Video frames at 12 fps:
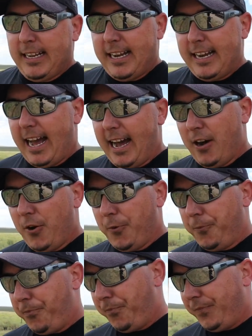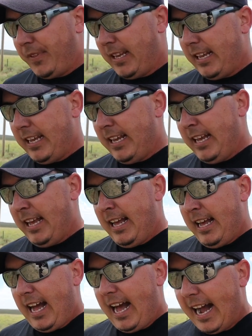Now,
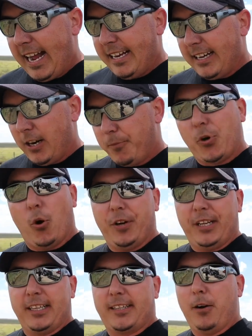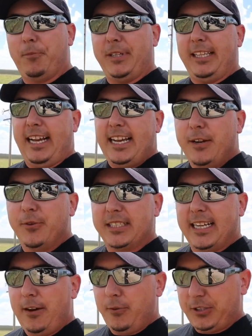I ended up going to the company that he was
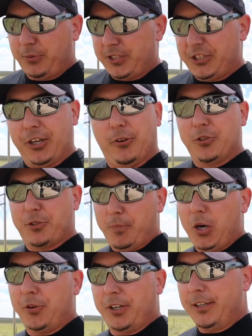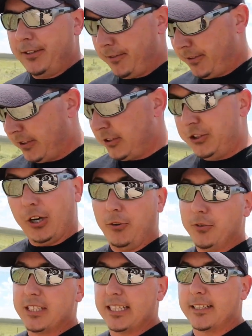at, which was Jones Motor.
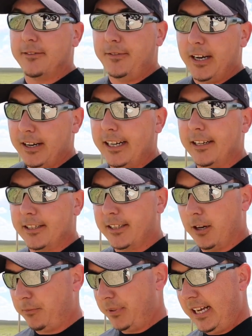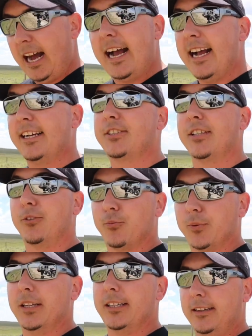Jones is a very good company. I actually
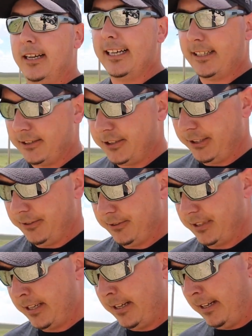really liked Jones.